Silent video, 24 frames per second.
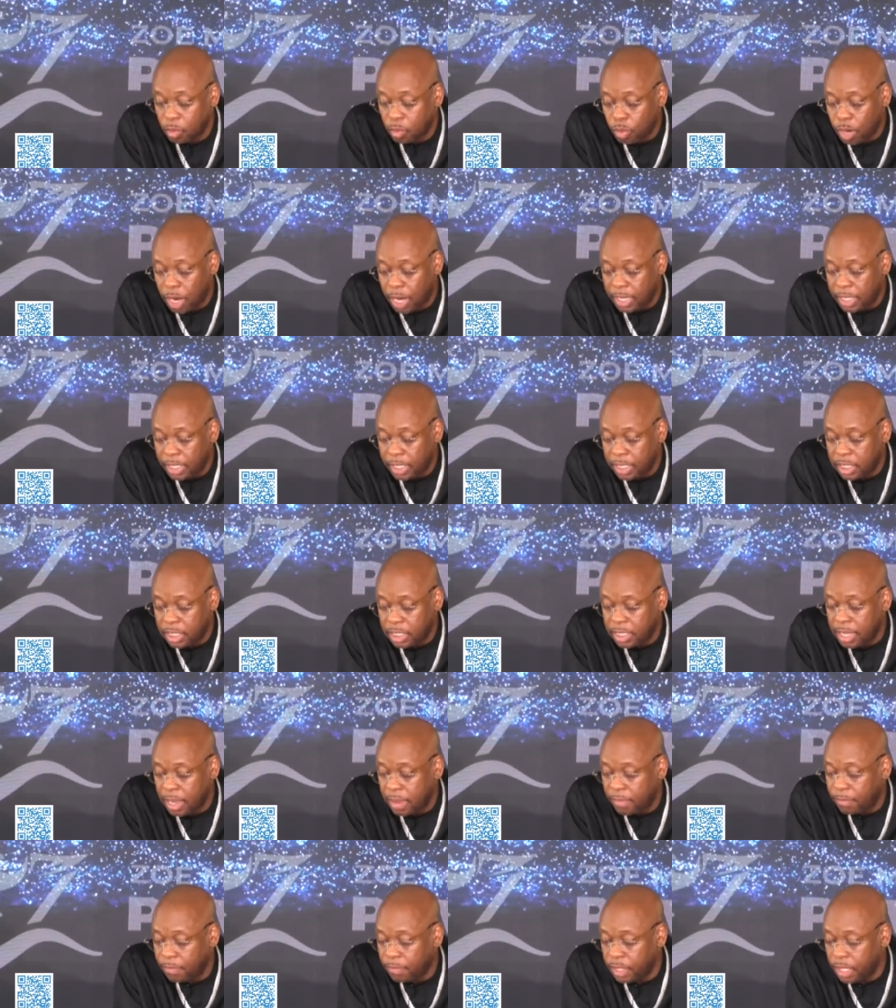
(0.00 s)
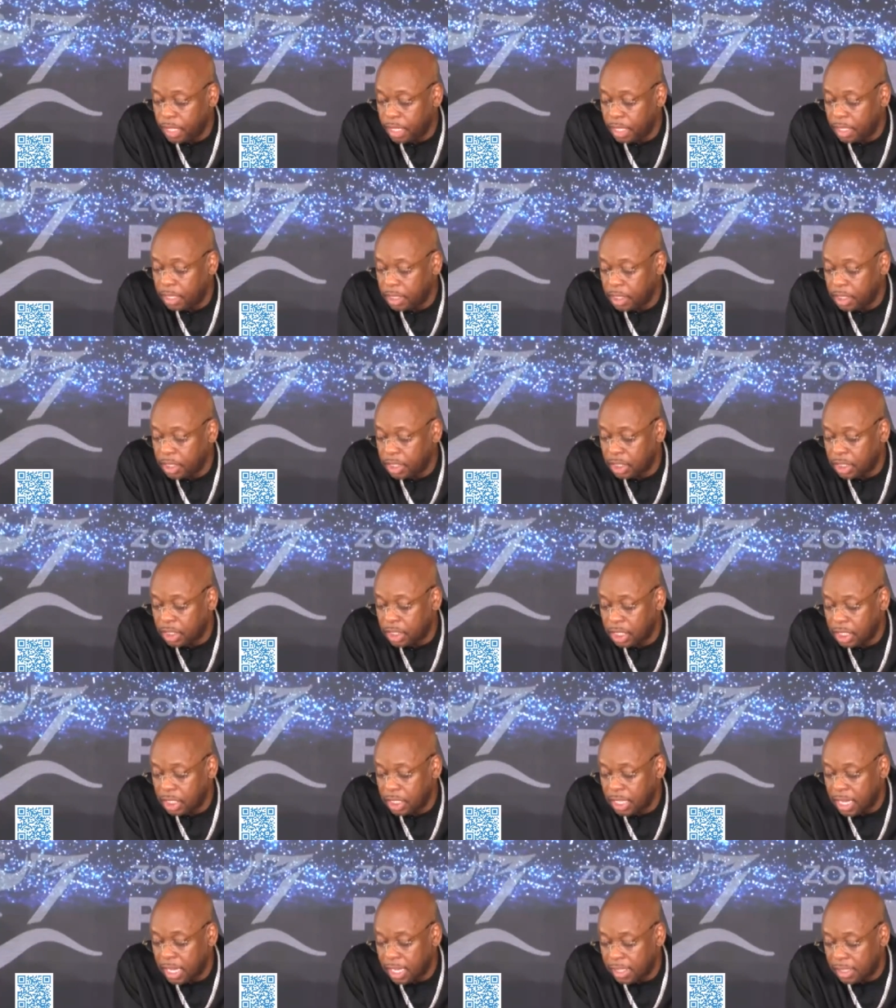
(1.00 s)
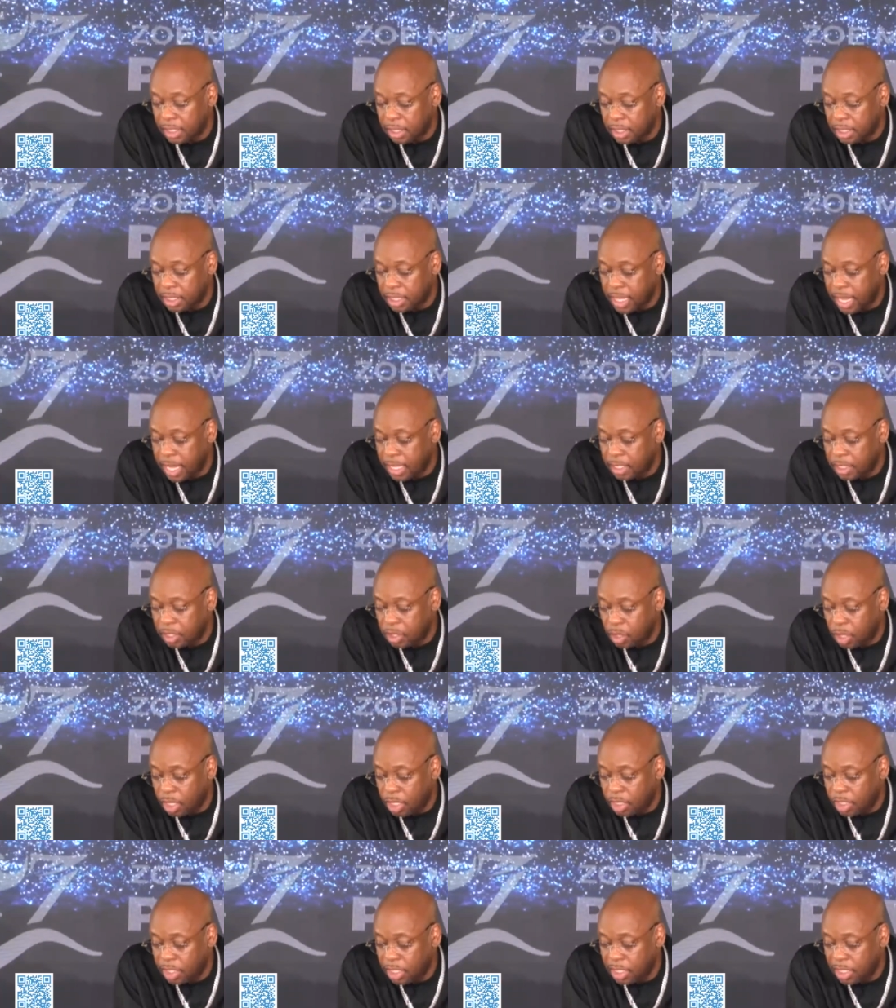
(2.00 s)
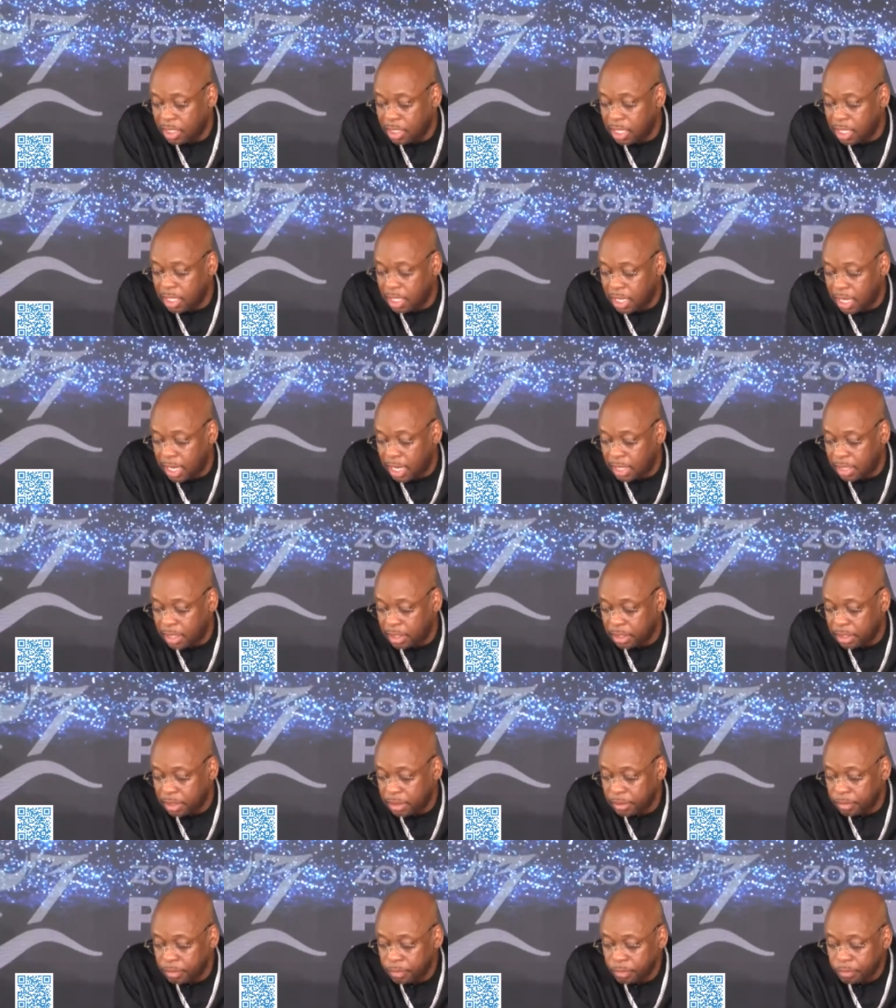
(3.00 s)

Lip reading: Ronit Stepney, $16. Gladys Austin, $10.